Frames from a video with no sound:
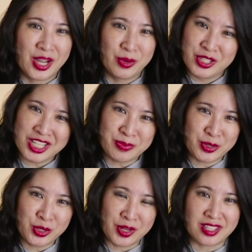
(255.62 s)
Witch's
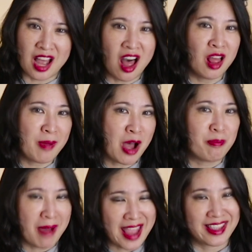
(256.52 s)
Brew is all
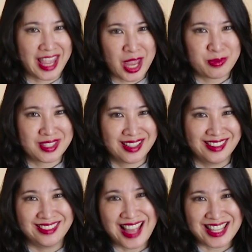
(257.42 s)
about mind games,
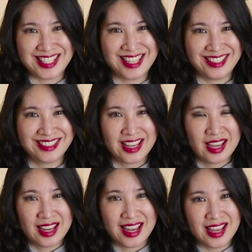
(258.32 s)
and that's it.
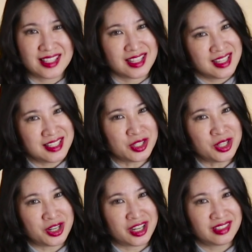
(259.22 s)
It's easy to
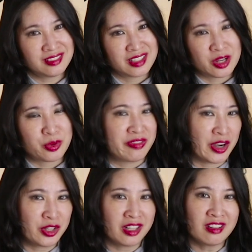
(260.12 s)
learn, with
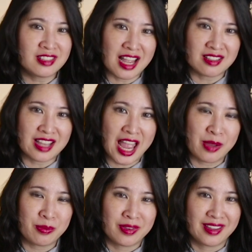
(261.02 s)
very little
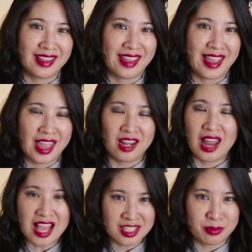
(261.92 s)
downtime, and
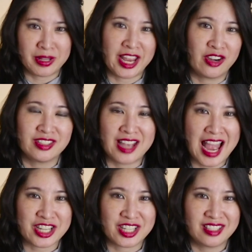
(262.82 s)
lots of player
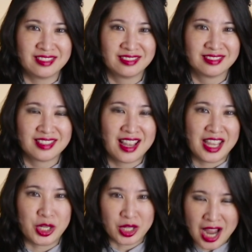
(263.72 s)
interaction.
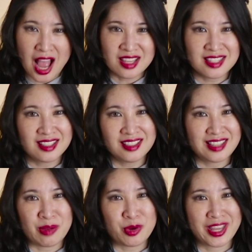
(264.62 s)
You're constantly
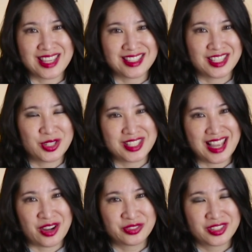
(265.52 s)
double guessing
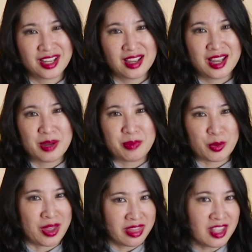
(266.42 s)
yourself.
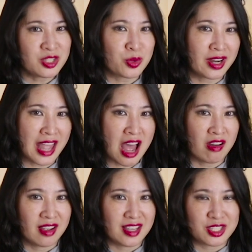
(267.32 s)
But when things work
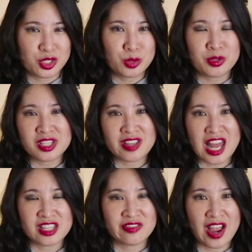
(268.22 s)
out, it's super
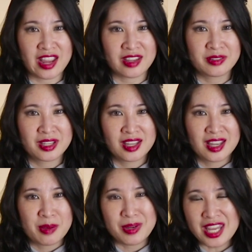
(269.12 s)
satisfying.
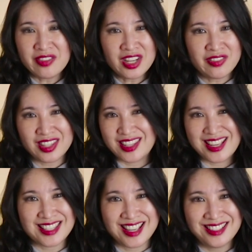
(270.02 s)
Even if it
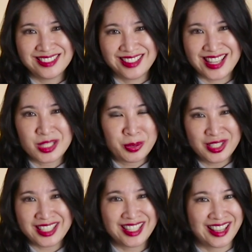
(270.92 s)
doesn't, it's
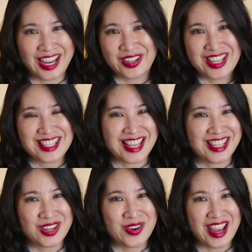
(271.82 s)
pretty hilarious
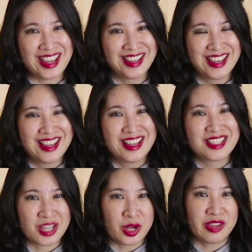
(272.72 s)
anyway.
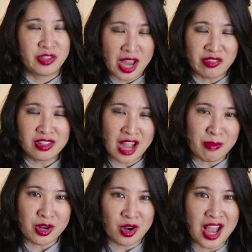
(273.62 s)
So if you ever
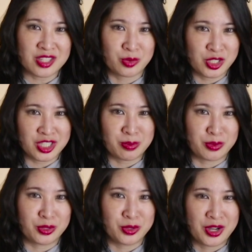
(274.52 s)
come across Witch's
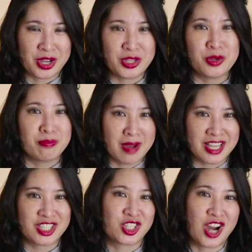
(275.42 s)
Brew, you
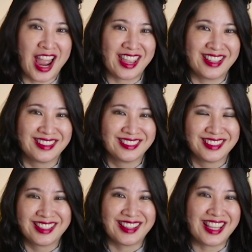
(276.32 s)
must try it.
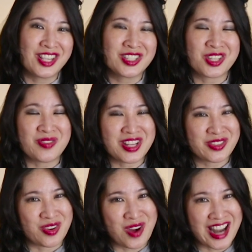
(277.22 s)
Thank you so much
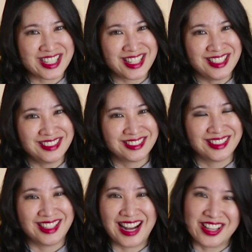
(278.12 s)
for watching
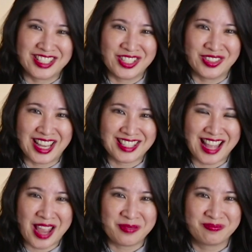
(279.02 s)
and I'll see you next
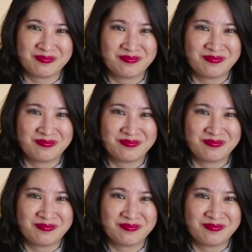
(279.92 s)
time.